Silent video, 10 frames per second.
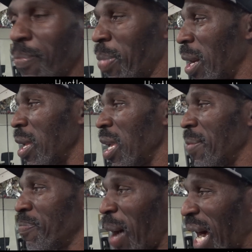But
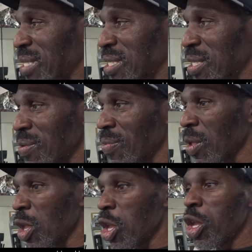in boxing,
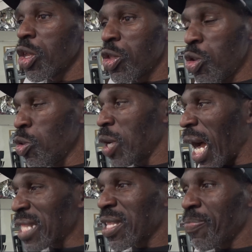you
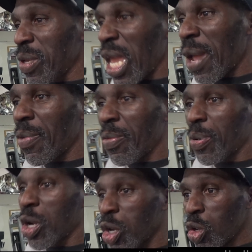got to be able to
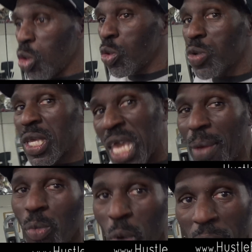preclude to keep
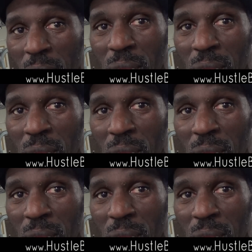winning.